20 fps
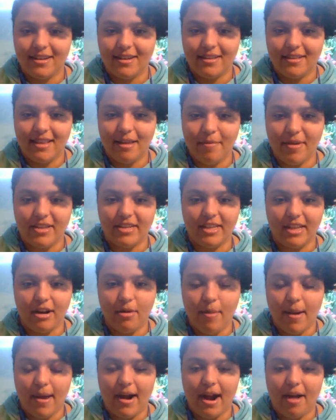That basically, no
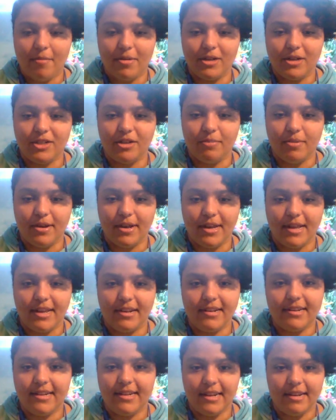matter how much you put,
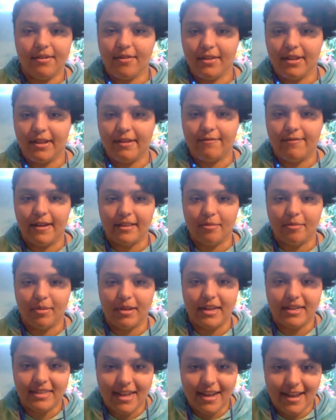it didn't really affect the
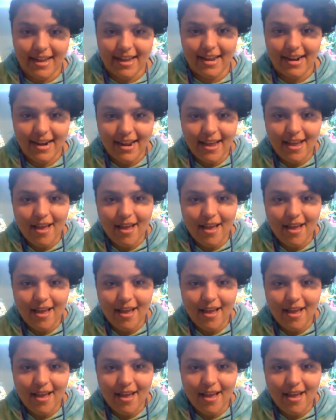plant's height.